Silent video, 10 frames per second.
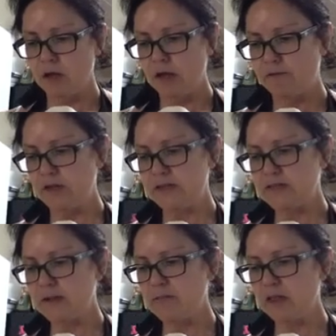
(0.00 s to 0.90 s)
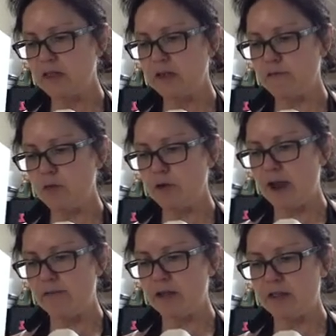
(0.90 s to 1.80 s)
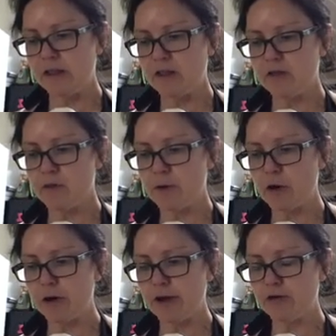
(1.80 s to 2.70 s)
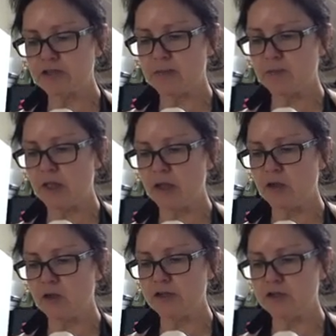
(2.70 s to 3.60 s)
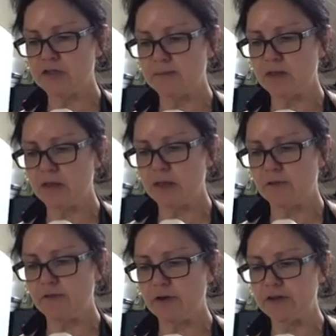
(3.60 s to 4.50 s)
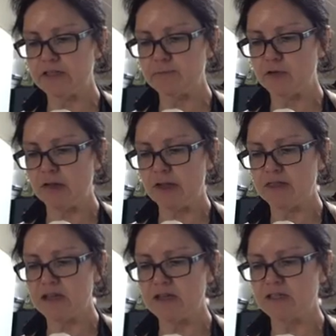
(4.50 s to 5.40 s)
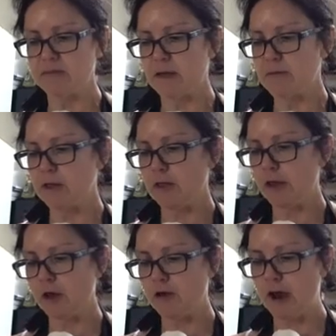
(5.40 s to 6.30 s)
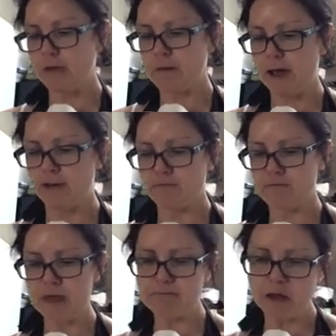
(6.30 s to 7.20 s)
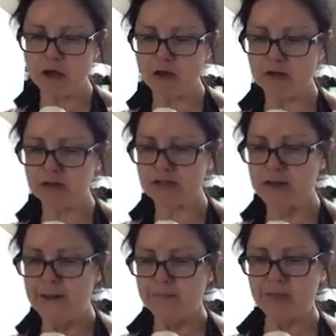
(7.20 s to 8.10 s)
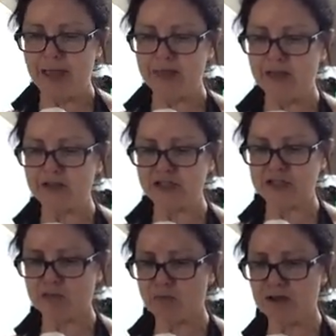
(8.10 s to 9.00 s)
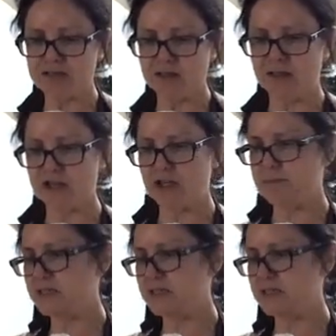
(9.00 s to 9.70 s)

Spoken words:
if you did something like if you were having like a little party or something, you could do something like very simple like this, and maybe like a crock pot of meatballs, and then just the rest like chips